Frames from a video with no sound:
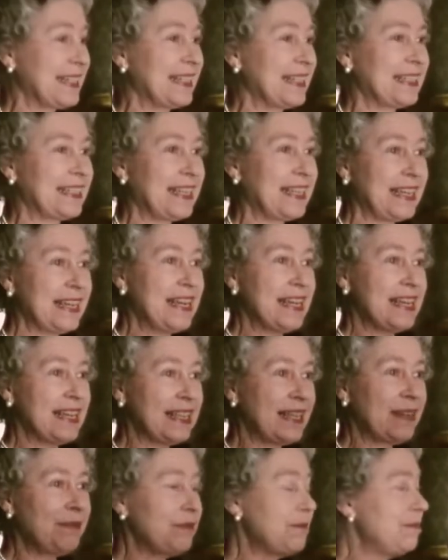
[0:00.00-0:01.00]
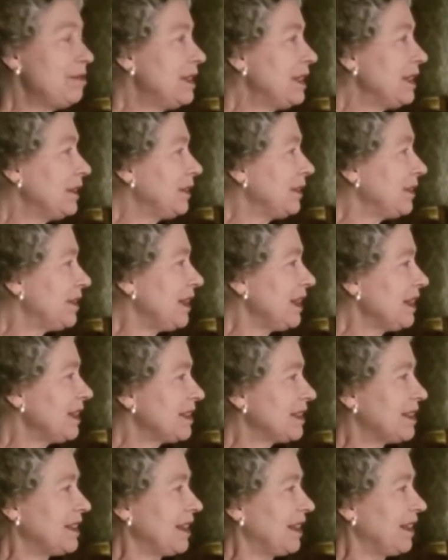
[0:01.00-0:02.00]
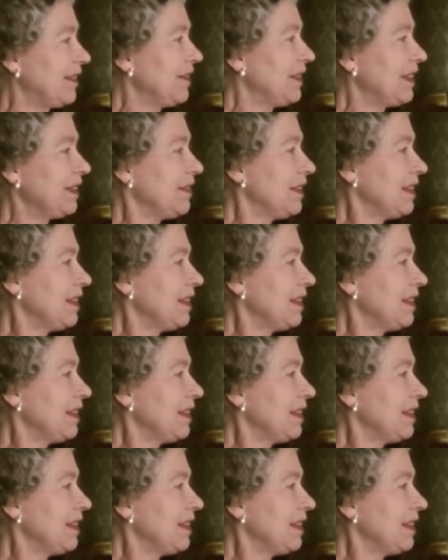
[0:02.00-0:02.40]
because they were real things to him.